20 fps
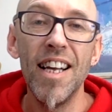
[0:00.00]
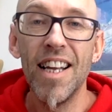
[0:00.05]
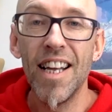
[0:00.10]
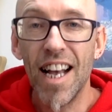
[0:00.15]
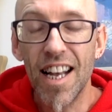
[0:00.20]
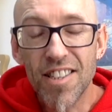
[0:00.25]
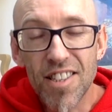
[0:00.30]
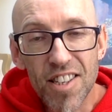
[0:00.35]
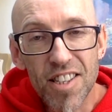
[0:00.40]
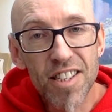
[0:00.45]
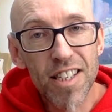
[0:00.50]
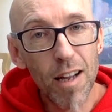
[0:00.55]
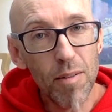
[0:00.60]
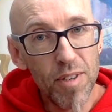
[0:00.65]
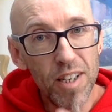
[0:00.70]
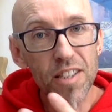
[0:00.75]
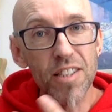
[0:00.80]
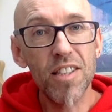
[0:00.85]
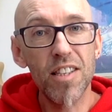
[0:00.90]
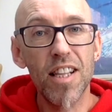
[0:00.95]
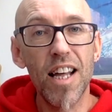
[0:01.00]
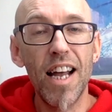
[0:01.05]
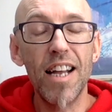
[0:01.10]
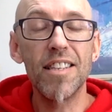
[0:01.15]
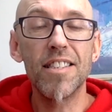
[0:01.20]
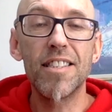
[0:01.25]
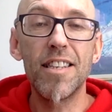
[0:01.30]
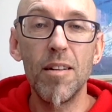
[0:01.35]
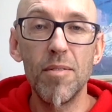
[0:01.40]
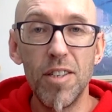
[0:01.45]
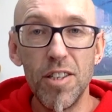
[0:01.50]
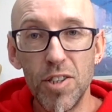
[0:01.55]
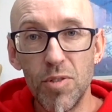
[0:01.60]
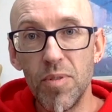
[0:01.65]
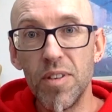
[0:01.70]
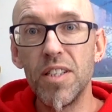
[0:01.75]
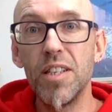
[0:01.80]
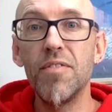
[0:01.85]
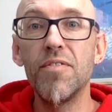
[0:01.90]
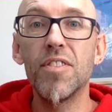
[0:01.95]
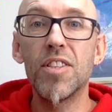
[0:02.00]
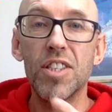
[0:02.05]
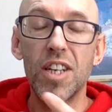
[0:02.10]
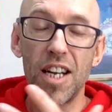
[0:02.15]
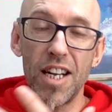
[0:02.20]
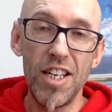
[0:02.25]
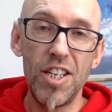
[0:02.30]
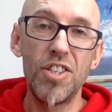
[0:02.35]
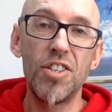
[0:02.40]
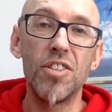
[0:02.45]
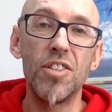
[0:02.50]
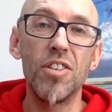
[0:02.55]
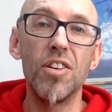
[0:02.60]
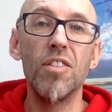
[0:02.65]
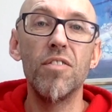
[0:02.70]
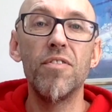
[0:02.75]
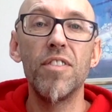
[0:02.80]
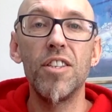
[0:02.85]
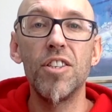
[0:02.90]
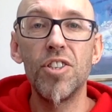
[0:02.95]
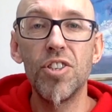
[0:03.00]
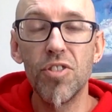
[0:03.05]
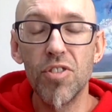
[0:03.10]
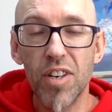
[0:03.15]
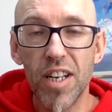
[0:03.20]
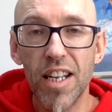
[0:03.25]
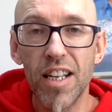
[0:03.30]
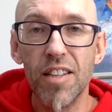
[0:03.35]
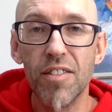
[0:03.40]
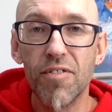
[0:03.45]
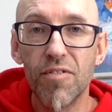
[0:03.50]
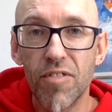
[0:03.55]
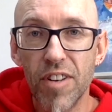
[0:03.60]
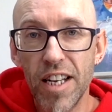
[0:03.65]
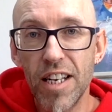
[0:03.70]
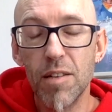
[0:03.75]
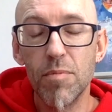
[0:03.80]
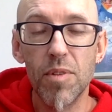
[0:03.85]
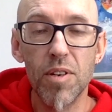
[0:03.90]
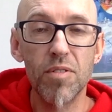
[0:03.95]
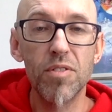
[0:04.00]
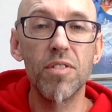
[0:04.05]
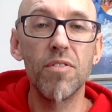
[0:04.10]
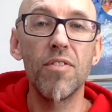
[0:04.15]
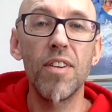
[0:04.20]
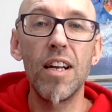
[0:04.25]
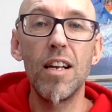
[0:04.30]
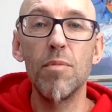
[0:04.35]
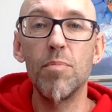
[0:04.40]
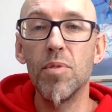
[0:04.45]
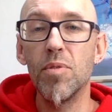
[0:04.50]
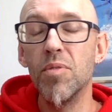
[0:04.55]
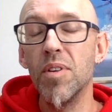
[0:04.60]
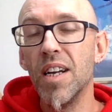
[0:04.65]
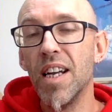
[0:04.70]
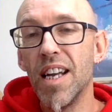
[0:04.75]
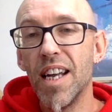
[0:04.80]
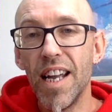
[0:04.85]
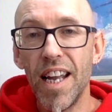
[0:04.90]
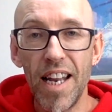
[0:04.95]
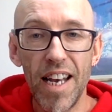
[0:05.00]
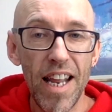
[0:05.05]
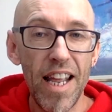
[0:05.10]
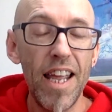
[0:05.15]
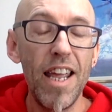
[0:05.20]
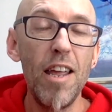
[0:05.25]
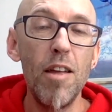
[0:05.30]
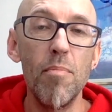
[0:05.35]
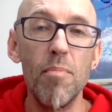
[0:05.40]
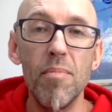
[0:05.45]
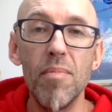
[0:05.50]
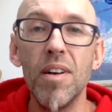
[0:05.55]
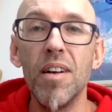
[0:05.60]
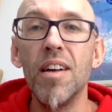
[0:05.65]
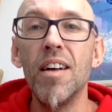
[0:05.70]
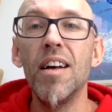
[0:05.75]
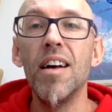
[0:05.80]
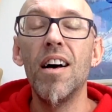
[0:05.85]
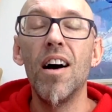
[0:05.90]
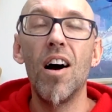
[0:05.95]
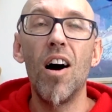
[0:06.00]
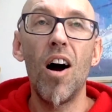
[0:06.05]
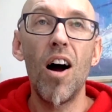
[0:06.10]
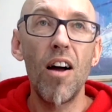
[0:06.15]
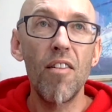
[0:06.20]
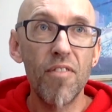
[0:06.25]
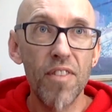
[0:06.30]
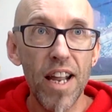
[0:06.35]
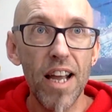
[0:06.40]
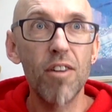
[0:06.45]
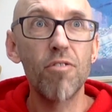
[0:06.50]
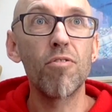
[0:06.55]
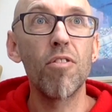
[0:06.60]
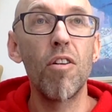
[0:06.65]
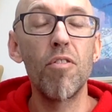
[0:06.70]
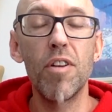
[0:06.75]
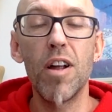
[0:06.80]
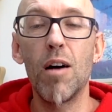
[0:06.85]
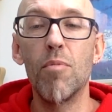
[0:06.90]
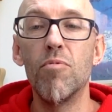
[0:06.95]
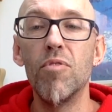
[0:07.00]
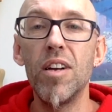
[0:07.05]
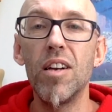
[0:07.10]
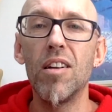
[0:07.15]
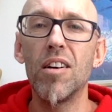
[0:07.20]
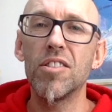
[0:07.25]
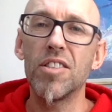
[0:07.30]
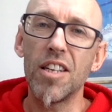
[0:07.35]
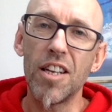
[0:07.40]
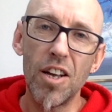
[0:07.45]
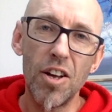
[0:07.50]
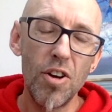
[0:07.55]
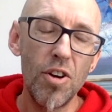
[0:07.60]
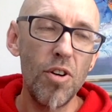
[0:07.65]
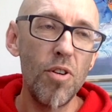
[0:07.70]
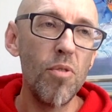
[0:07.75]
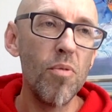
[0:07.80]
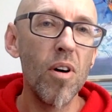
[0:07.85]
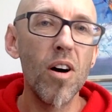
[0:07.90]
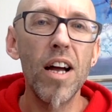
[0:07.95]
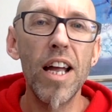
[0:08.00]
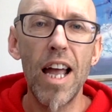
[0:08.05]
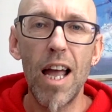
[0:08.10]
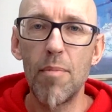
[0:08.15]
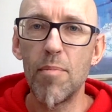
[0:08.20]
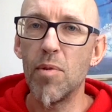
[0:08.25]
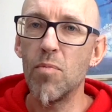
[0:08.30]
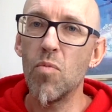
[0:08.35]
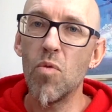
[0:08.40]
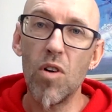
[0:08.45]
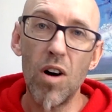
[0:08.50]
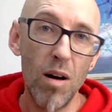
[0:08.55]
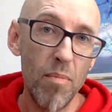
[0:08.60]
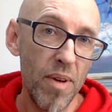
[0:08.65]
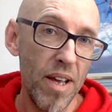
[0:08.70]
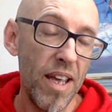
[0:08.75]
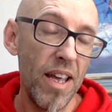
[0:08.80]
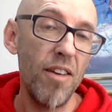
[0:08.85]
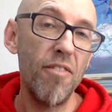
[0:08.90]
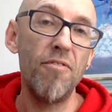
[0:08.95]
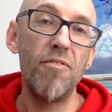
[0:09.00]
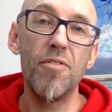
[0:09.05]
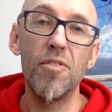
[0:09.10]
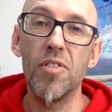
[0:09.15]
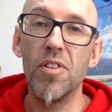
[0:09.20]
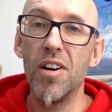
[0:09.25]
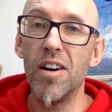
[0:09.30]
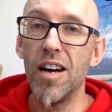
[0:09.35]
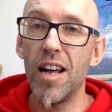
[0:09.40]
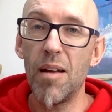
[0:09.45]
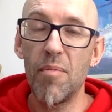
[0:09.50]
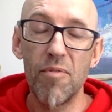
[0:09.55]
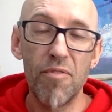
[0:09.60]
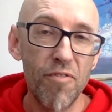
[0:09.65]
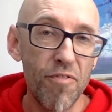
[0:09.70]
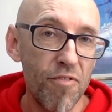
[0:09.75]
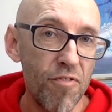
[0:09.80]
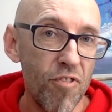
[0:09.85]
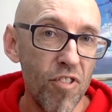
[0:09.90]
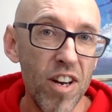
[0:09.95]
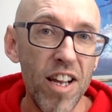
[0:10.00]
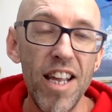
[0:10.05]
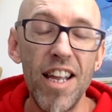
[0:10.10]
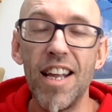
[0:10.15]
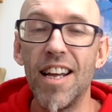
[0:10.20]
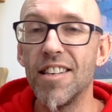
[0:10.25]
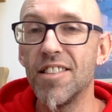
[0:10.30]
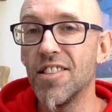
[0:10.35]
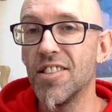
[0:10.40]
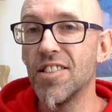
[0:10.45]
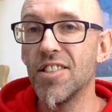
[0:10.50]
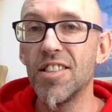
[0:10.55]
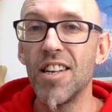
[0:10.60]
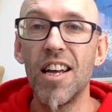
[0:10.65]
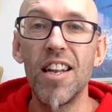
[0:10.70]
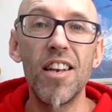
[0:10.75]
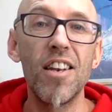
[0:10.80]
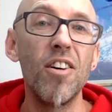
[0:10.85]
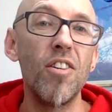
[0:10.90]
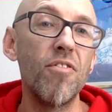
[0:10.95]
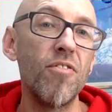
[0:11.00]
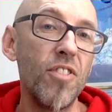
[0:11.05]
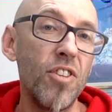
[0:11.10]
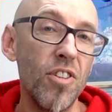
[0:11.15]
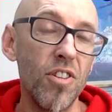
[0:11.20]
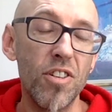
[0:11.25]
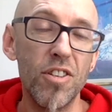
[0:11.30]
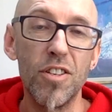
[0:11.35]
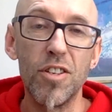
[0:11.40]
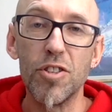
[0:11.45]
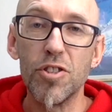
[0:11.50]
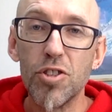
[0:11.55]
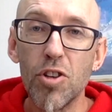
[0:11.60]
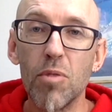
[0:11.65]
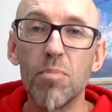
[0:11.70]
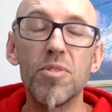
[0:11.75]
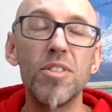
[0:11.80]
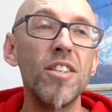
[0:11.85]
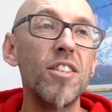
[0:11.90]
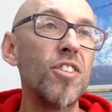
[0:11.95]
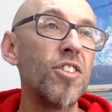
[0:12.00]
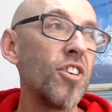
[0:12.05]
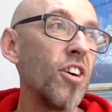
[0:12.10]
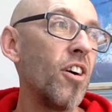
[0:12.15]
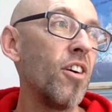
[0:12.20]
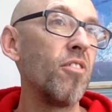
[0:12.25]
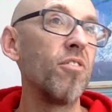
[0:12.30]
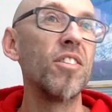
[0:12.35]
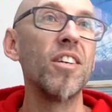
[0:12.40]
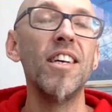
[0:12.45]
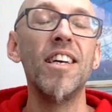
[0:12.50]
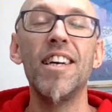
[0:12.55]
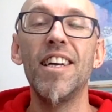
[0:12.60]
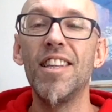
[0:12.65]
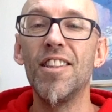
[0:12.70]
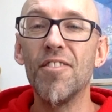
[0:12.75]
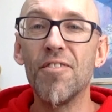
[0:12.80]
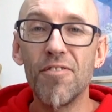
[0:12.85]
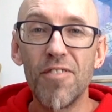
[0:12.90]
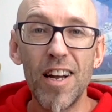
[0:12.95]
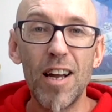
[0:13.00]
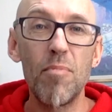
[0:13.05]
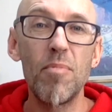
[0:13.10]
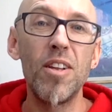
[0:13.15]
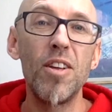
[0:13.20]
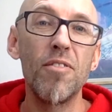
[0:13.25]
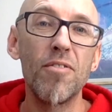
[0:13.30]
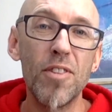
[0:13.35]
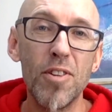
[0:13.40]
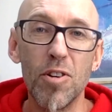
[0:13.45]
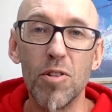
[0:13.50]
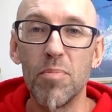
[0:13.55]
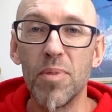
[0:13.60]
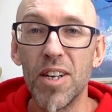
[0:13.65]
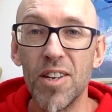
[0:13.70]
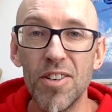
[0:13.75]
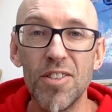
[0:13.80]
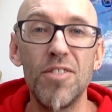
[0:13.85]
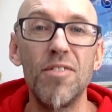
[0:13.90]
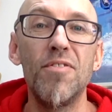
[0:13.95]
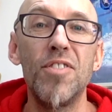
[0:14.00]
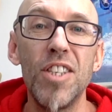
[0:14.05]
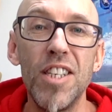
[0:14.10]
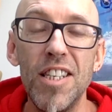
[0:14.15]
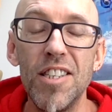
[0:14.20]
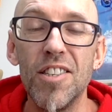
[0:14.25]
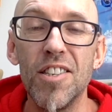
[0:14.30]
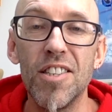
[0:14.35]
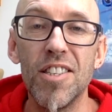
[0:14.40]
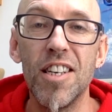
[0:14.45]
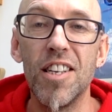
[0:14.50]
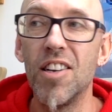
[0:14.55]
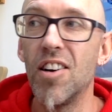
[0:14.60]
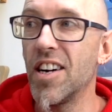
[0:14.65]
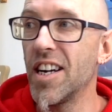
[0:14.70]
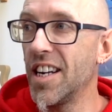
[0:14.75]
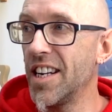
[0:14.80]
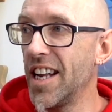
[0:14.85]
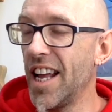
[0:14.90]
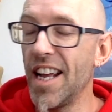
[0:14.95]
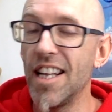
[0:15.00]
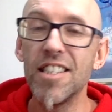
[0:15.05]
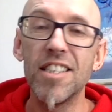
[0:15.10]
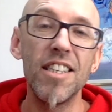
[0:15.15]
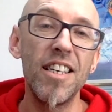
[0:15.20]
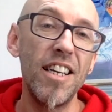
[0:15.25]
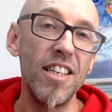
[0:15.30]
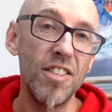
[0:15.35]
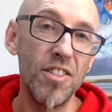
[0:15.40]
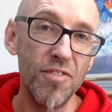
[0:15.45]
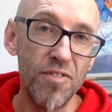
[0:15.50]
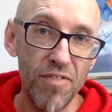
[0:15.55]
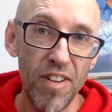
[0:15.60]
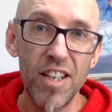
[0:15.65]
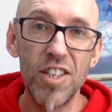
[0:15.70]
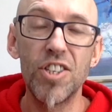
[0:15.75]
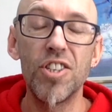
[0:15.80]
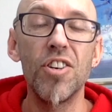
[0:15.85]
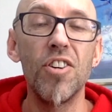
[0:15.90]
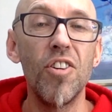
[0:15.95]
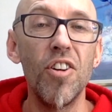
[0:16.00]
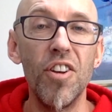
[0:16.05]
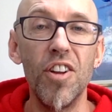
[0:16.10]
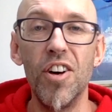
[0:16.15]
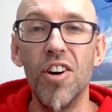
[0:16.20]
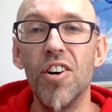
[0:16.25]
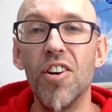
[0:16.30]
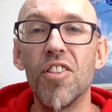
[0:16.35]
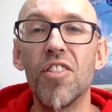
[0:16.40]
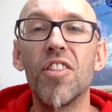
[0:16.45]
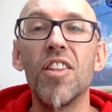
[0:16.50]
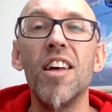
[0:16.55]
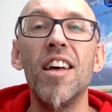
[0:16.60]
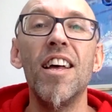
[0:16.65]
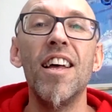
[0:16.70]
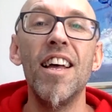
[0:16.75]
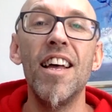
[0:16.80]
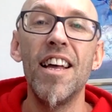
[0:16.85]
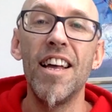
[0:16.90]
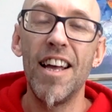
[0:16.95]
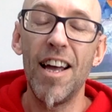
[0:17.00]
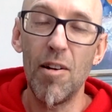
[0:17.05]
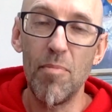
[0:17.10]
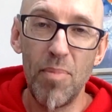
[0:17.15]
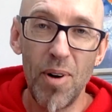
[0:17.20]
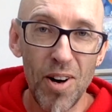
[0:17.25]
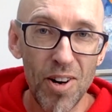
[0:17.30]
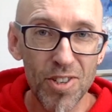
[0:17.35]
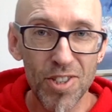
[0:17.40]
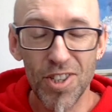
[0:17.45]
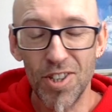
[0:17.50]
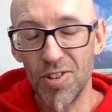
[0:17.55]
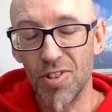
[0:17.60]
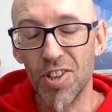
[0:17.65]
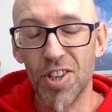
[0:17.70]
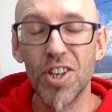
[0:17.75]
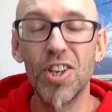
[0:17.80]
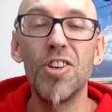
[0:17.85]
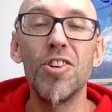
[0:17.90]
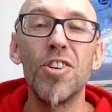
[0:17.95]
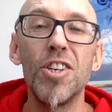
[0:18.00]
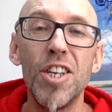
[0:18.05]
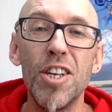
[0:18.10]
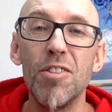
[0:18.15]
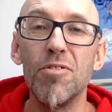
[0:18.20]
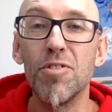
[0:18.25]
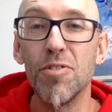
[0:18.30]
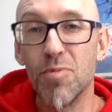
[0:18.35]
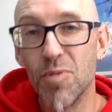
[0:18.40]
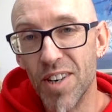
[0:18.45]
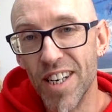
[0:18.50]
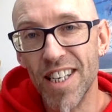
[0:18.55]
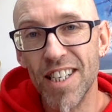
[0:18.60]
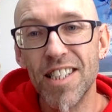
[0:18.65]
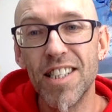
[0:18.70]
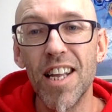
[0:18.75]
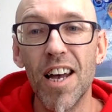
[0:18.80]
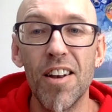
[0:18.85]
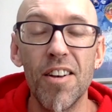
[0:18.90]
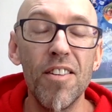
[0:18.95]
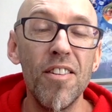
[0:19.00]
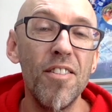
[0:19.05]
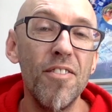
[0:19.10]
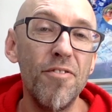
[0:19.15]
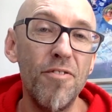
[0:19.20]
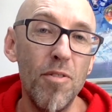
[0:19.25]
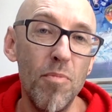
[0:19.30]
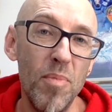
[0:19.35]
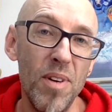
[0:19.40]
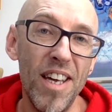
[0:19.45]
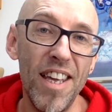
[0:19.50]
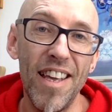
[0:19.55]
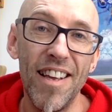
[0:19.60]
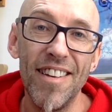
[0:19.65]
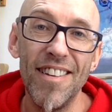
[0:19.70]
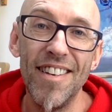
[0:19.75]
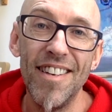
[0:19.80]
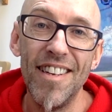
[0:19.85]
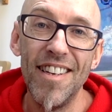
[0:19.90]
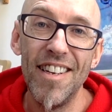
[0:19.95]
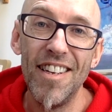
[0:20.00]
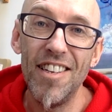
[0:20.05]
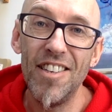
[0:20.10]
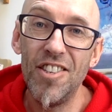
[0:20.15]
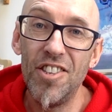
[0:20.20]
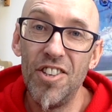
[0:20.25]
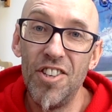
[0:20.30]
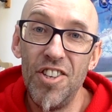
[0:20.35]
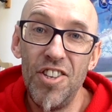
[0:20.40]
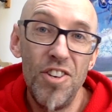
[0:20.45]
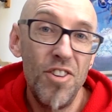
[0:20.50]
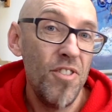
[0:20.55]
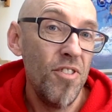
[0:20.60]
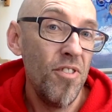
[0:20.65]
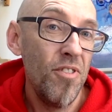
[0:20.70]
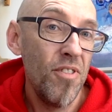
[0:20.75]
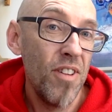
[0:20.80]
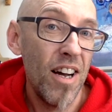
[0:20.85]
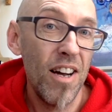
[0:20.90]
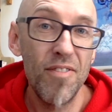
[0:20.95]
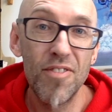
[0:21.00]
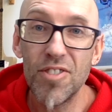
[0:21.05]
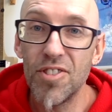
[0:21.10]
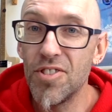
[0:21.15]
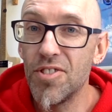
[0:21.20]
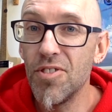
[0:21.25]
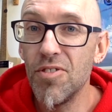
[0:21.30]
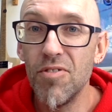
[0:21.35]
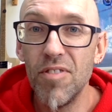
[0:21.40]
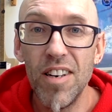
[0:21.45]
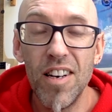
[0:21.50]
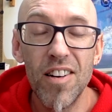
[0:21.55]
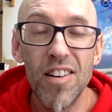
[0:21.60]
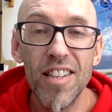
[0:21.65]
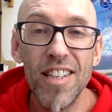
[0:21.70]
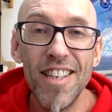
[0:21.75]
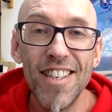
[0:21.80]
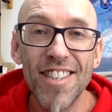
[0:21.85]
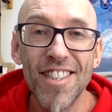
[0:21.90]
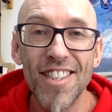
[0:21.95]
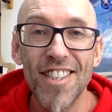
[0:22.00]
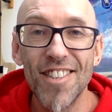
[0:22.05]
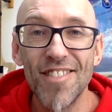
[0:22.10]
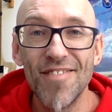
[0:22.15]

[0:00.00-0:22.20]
As I stepped into that and stepped into his invitation of enjoying the freedom that was available in him, I've now grown up realising who I am and what I'm here for. I am free as a son of God, an adopted child in the family of God because of Jesus, and I can enter his adventure on earth and passing on the good news of what he's done for me. Do you have a story like this?